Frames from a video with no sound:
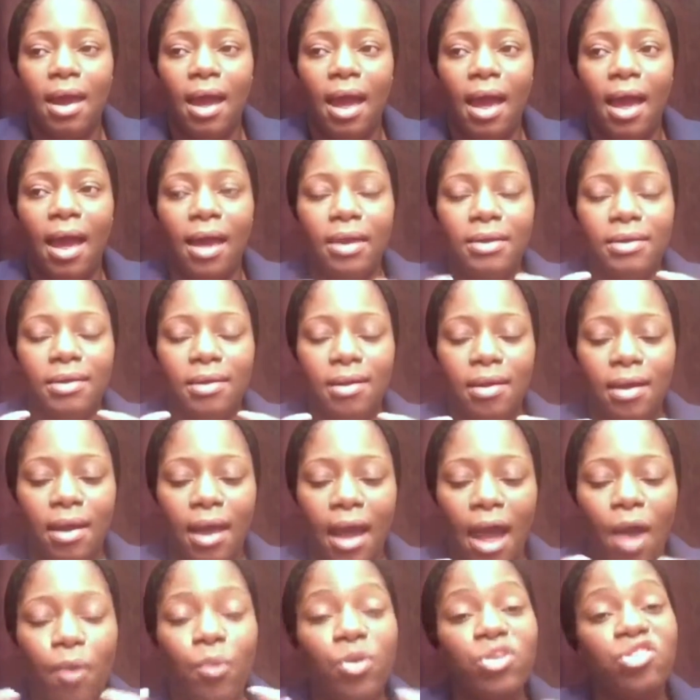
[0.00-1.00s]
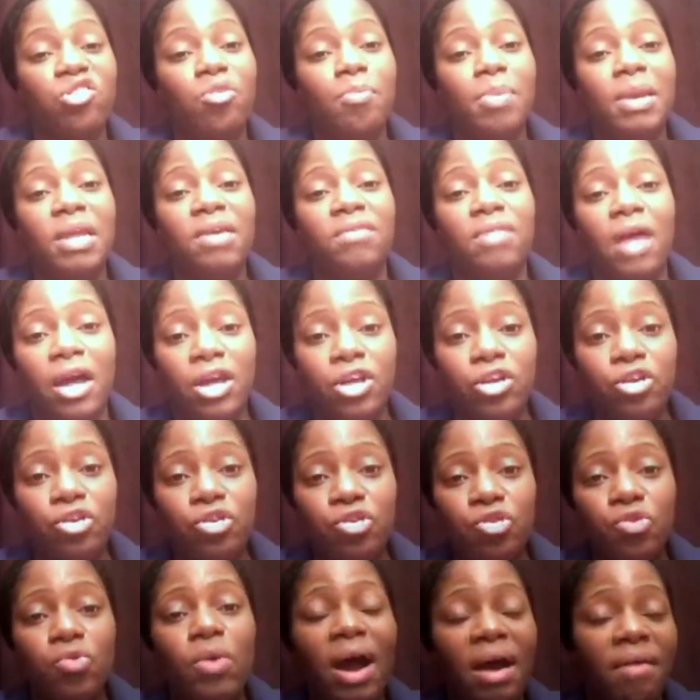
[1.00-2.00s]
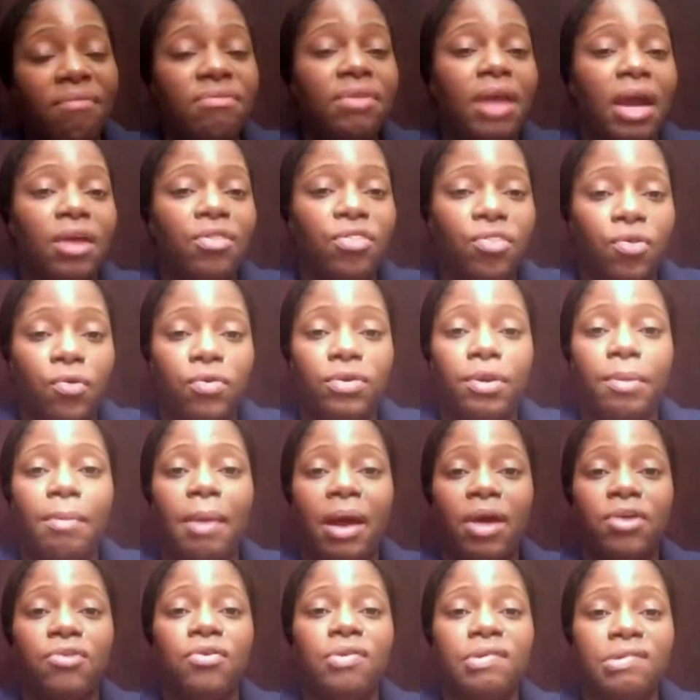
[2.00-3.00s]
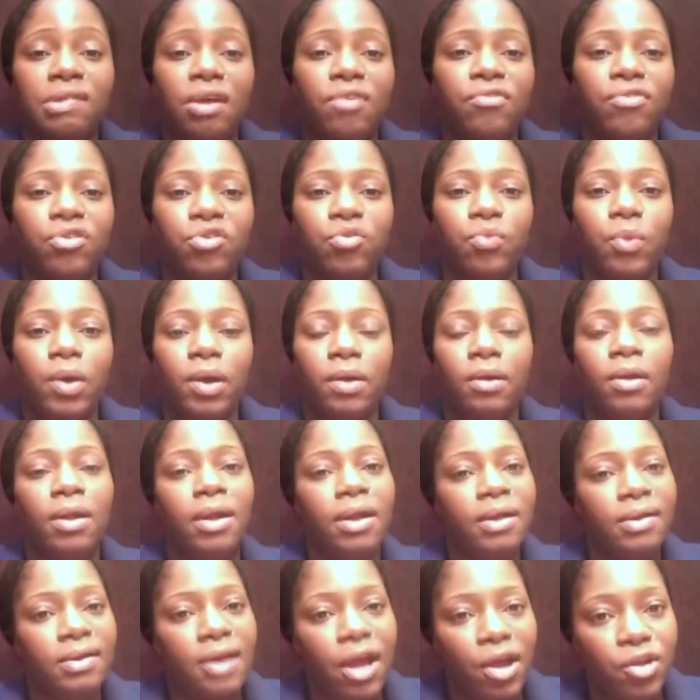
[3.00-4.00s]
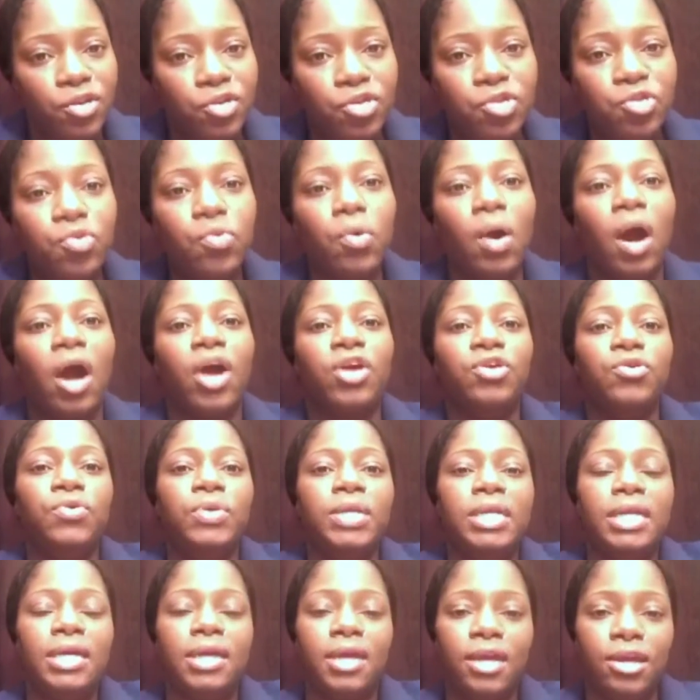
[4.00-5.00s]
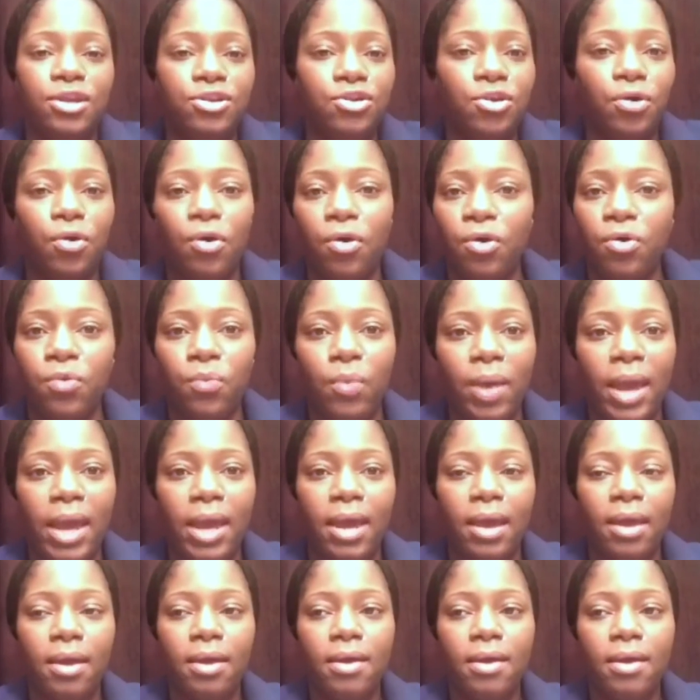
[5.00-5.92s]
And I want to believe that you have that thought about yourself as well, that you are unique in your own way.